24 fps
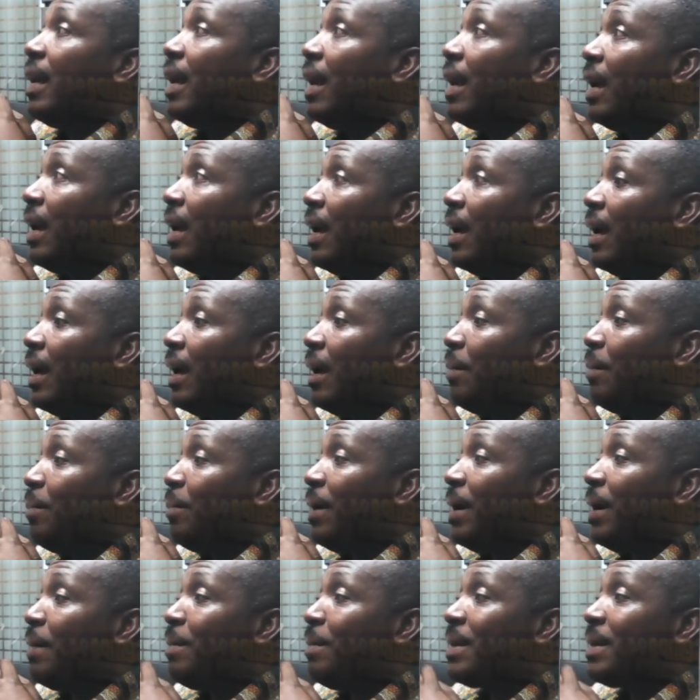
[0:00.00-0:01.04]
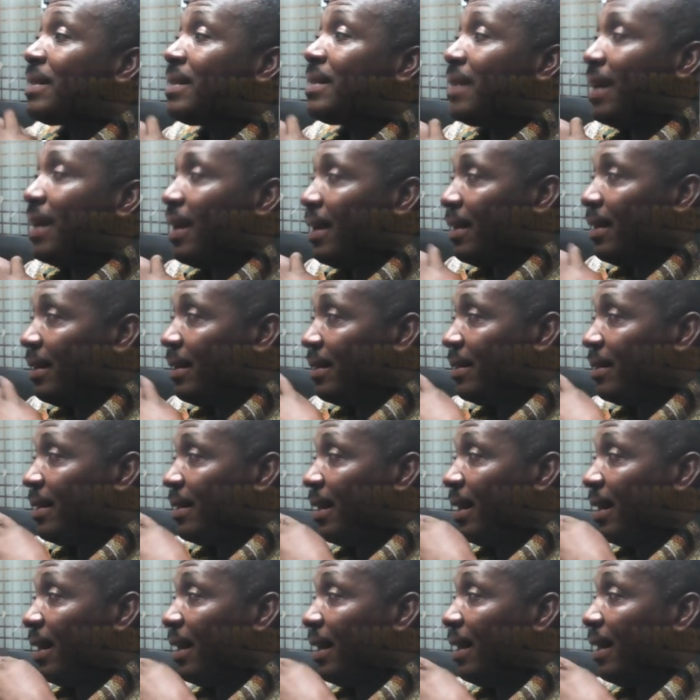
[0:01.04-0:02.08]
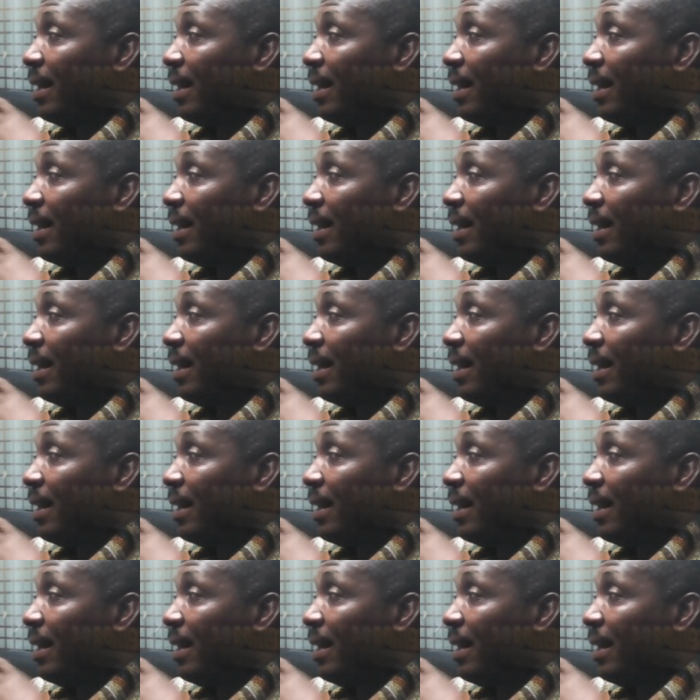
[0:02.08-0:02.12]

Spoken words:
But best say